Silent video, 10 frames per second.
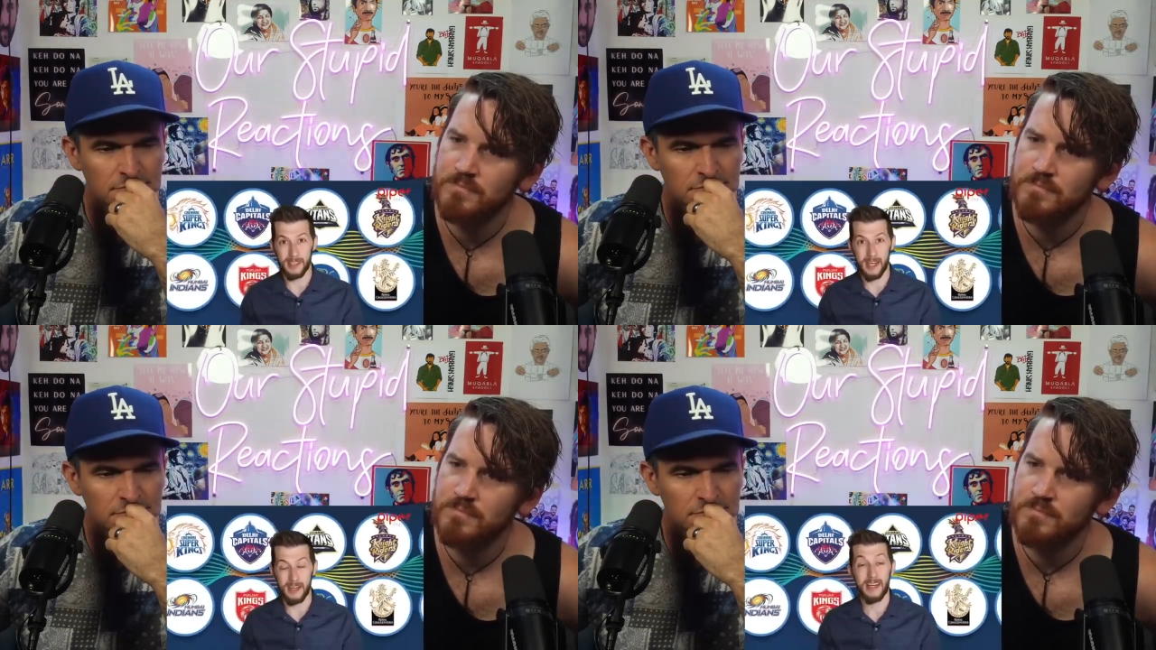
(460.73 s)

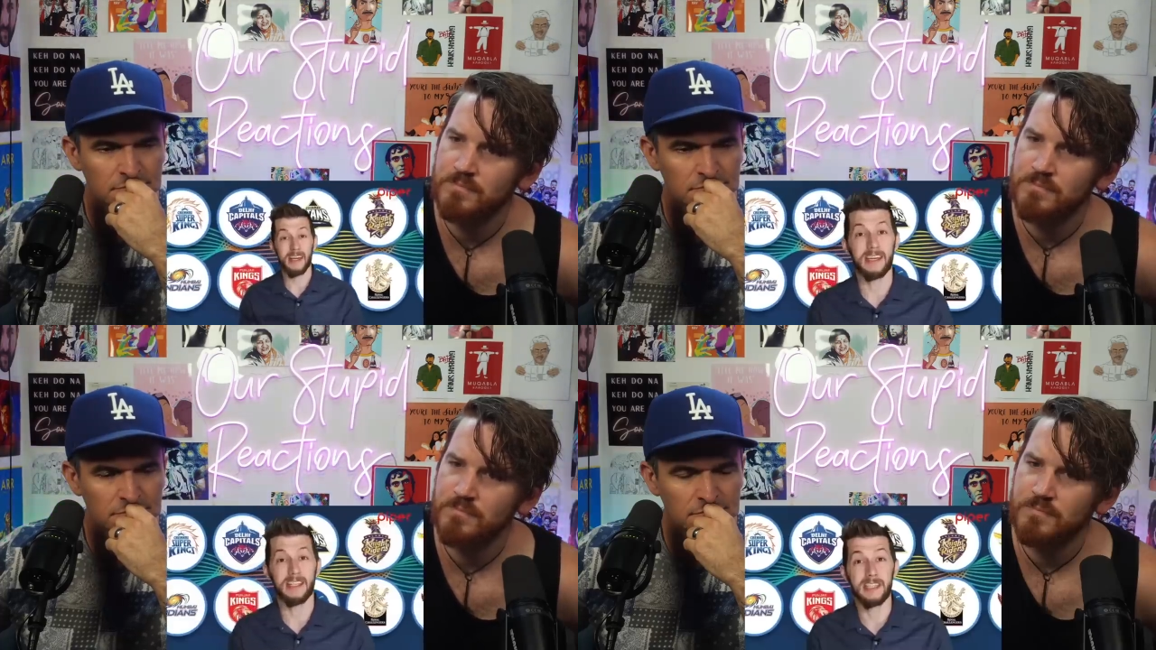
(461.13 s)
Speaker 1: percent
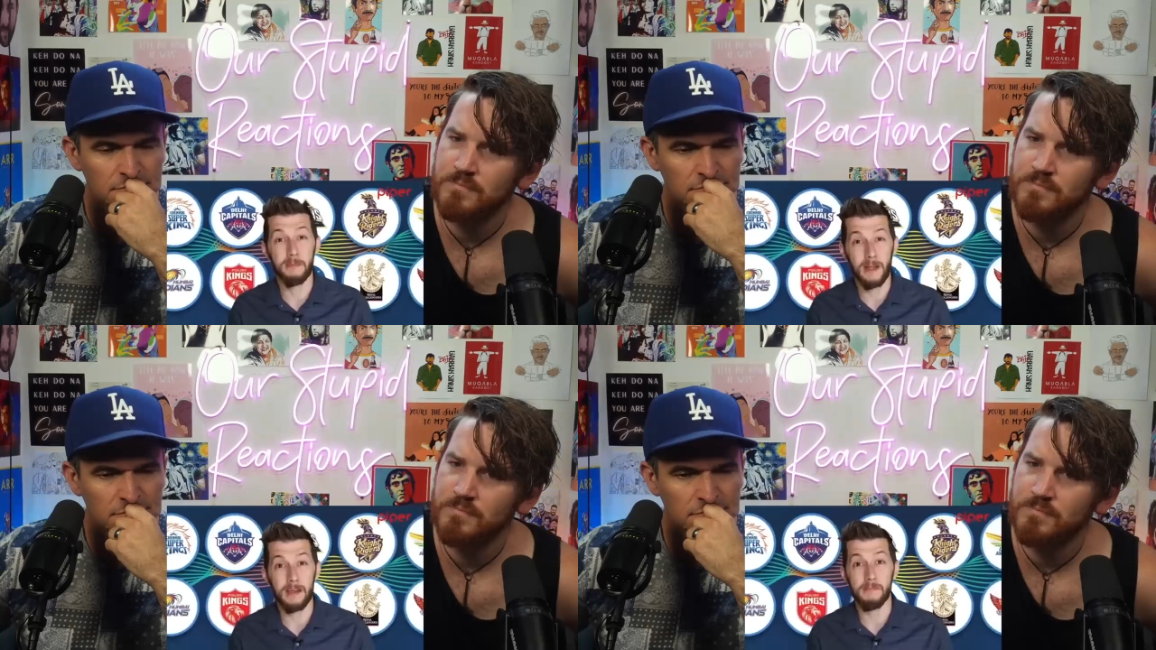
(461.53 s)
is
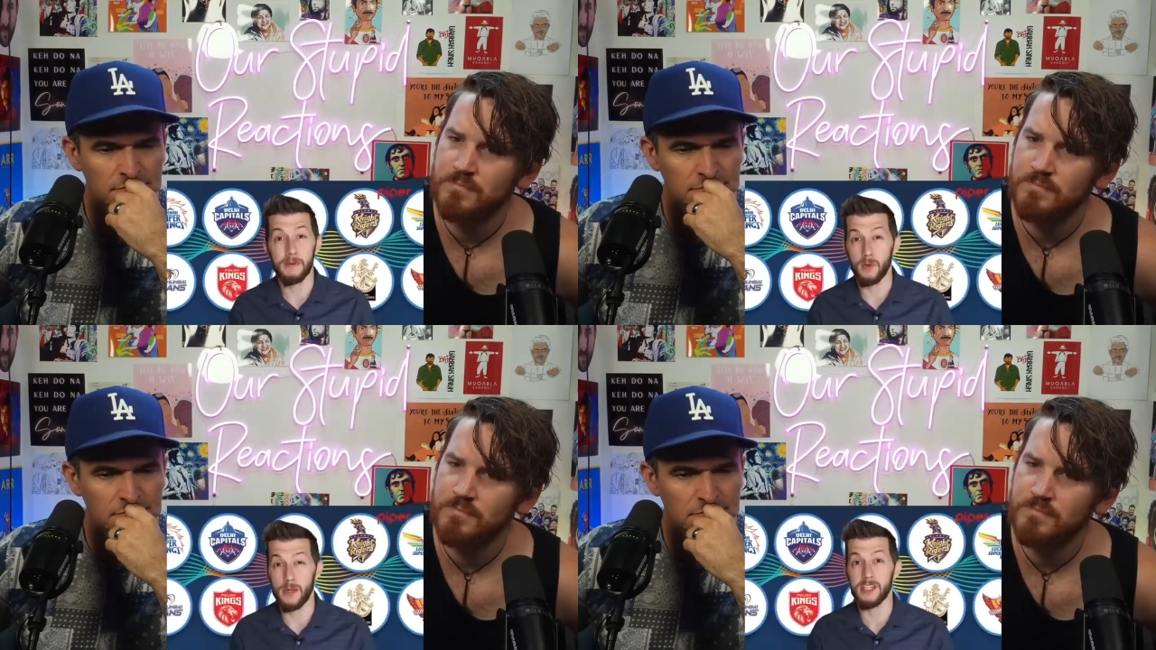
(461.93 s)
split
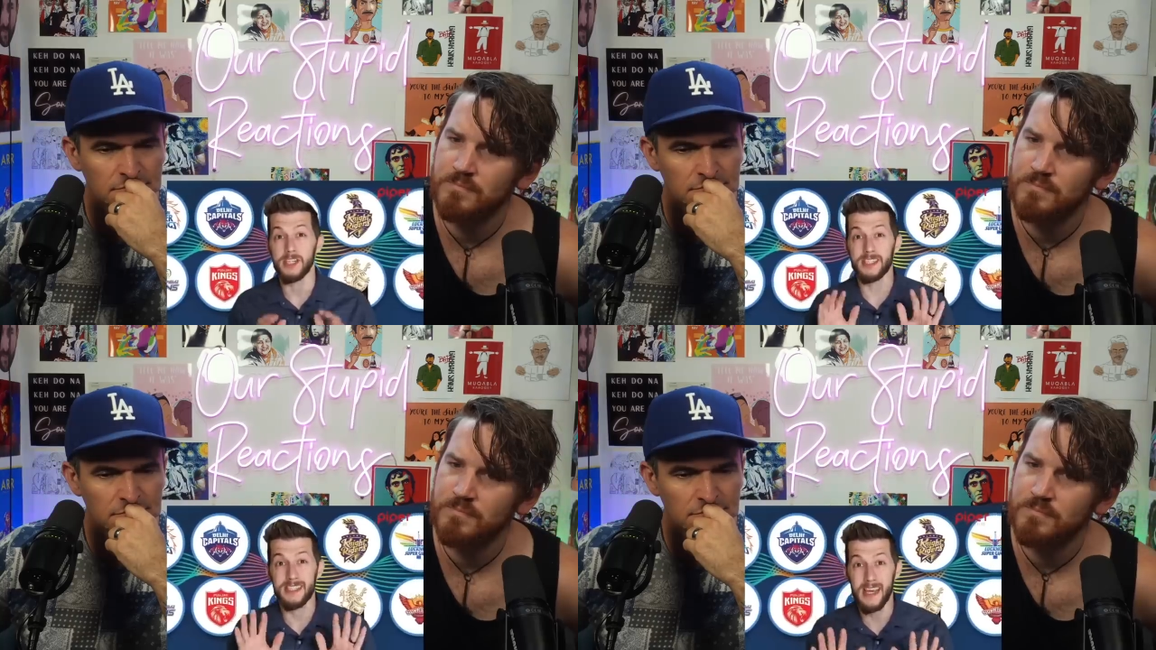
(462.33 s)
between
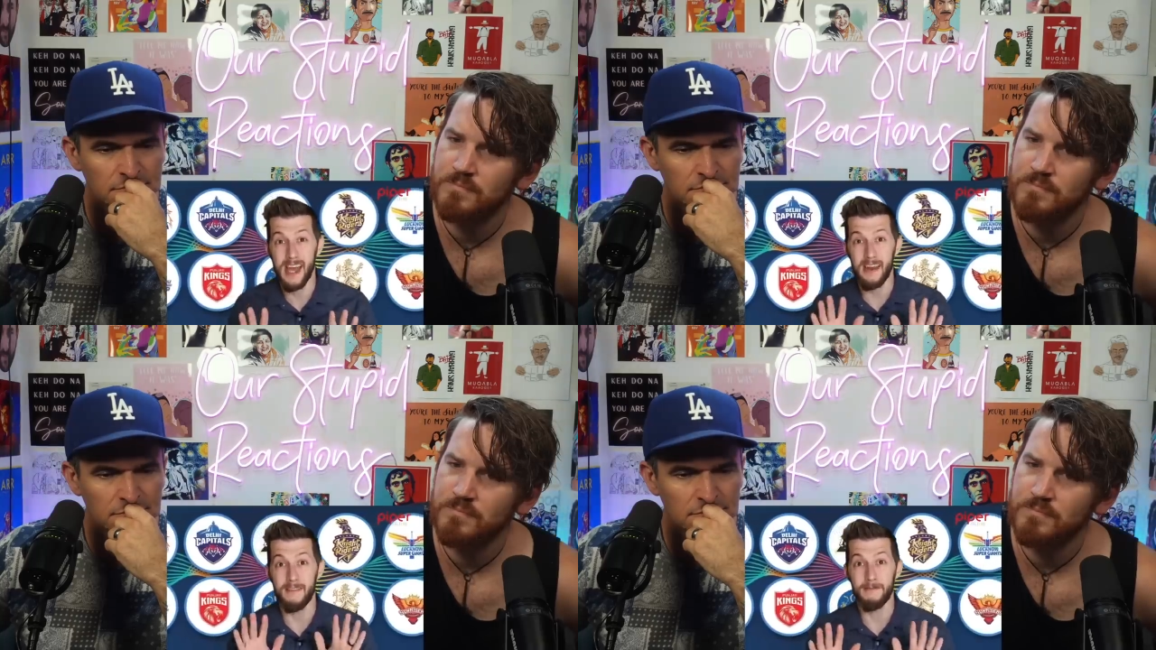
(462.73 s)
just
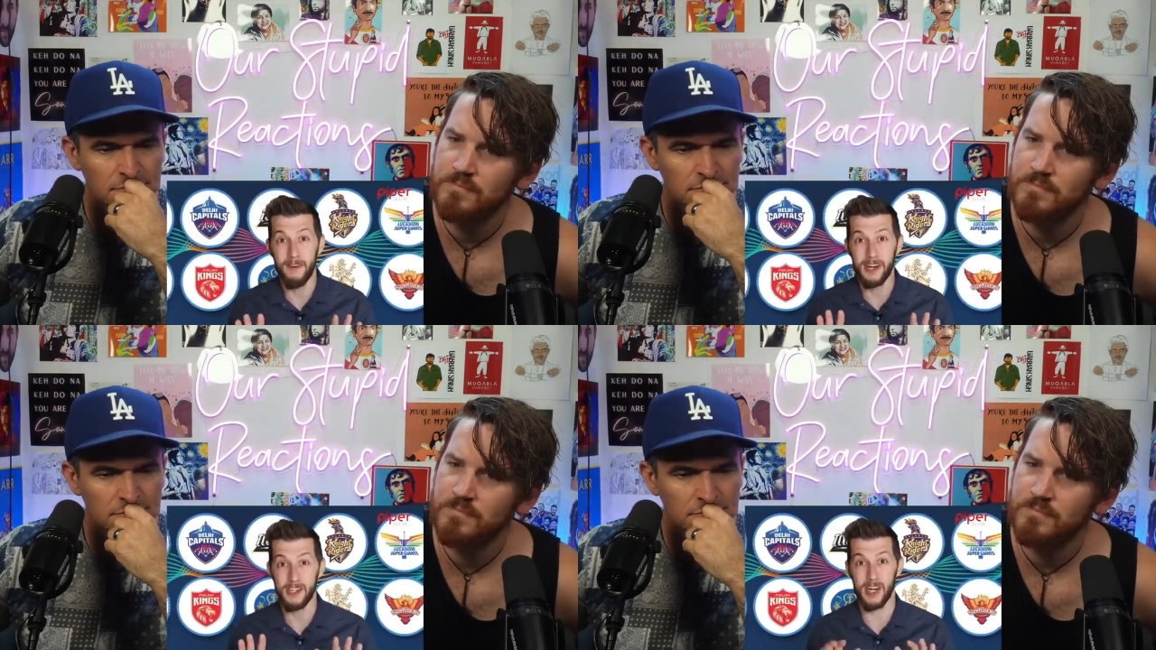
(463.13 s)
ten
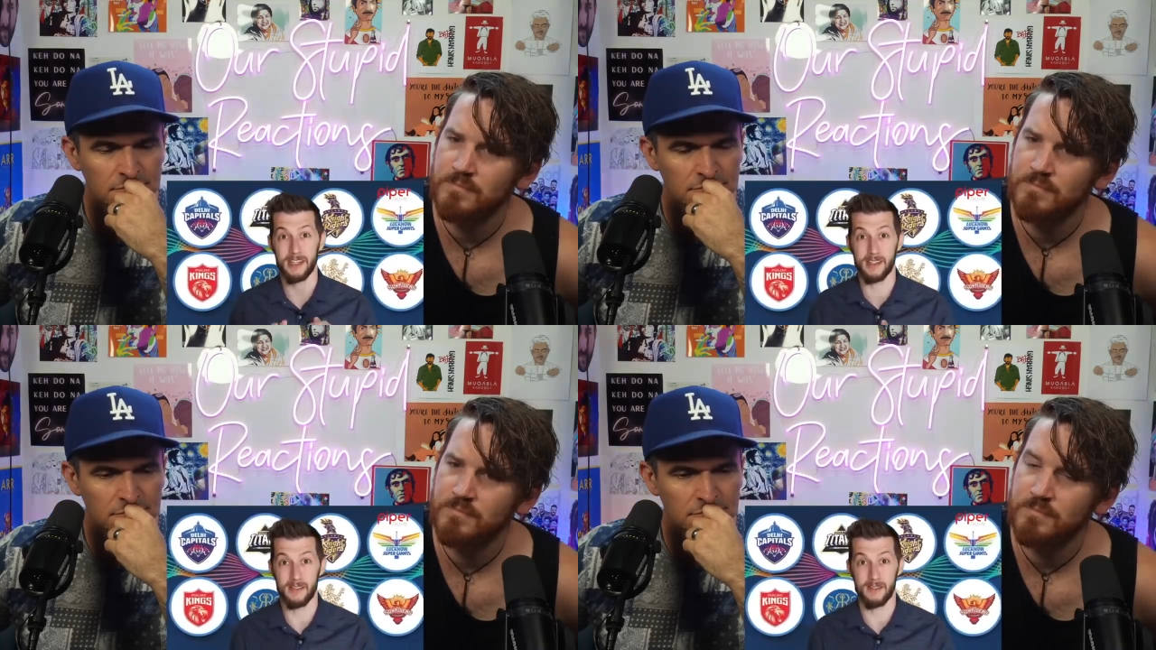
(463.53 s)

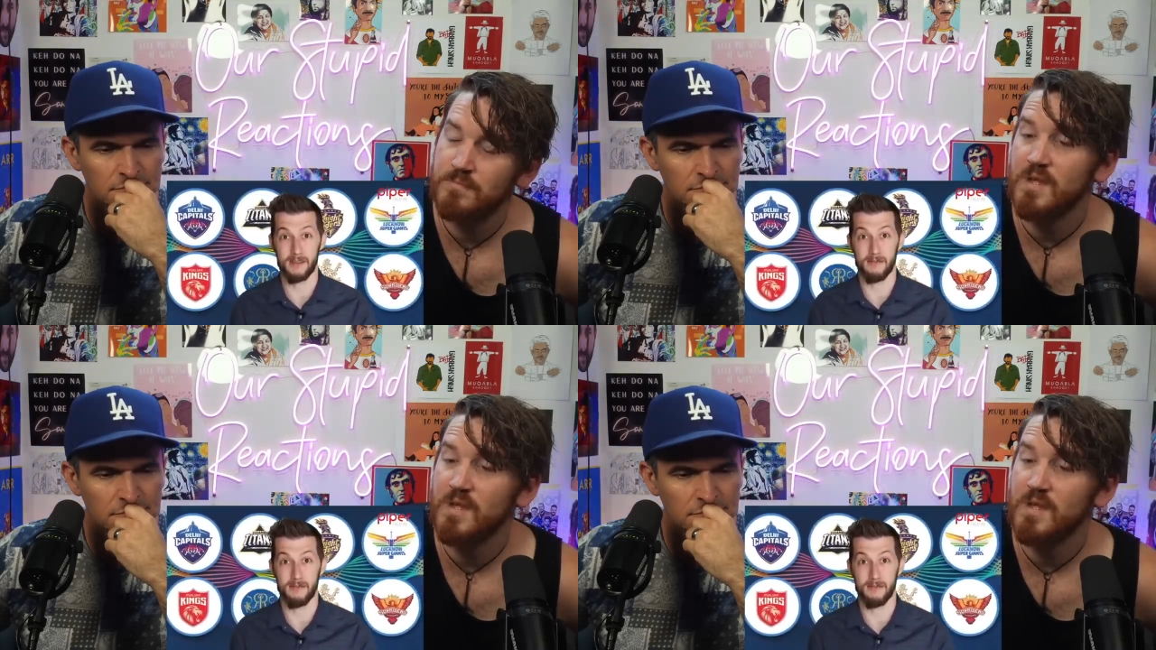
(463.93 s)
franchises.